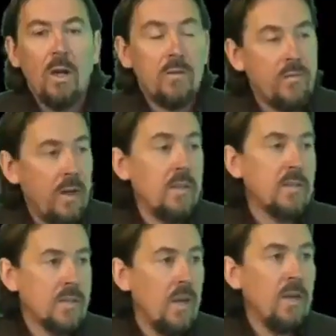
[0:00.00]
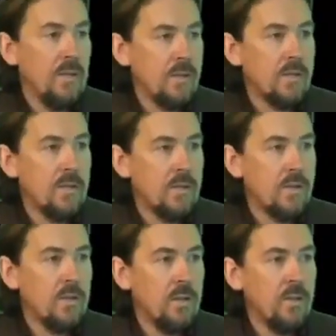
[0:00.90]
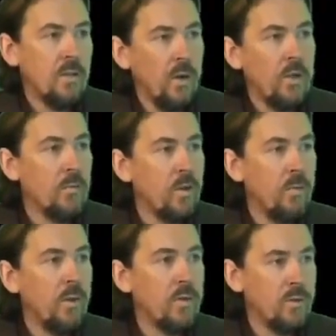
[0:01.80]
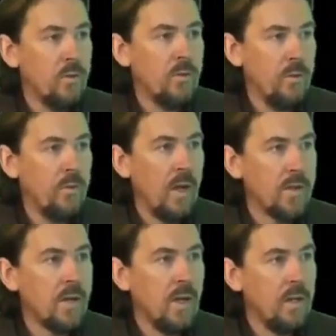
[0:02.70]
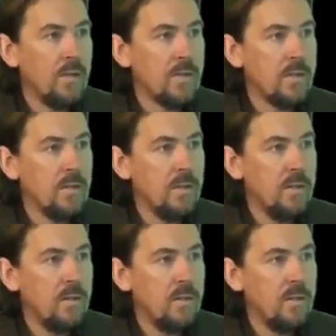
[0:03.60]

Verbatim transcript: uh, define the science so that the goyim can be controlled through that science.